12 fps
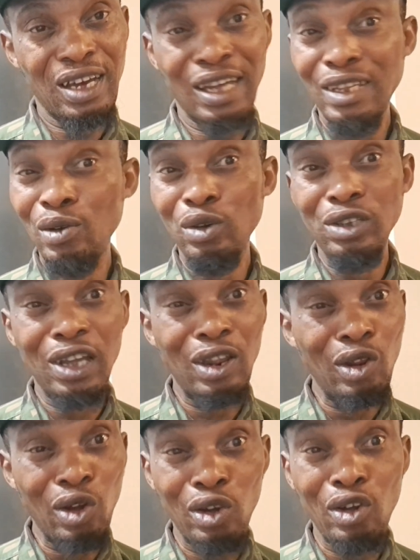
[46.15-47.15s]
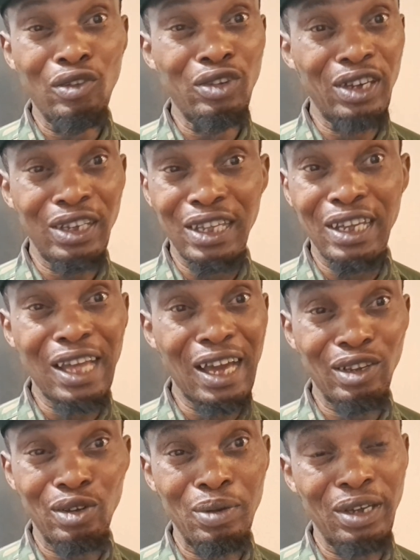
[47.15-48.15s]
And there was a lot of heated
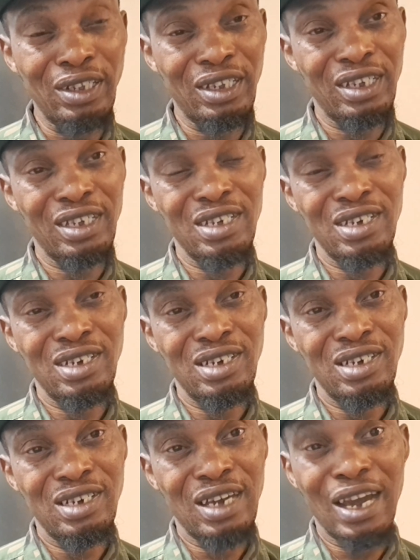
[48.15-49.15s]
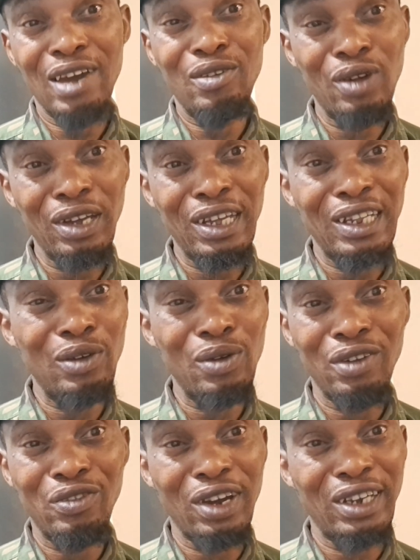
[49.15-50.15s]
argument. And rather they
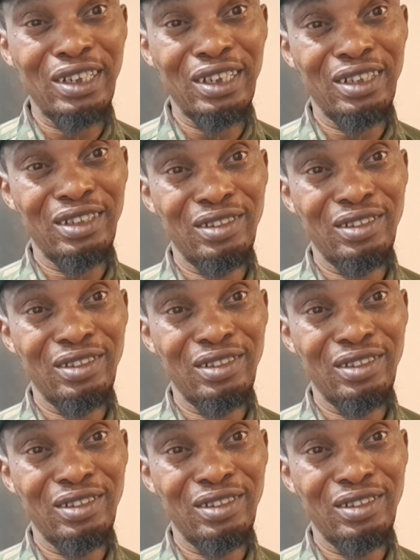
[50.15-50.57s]
were fighting.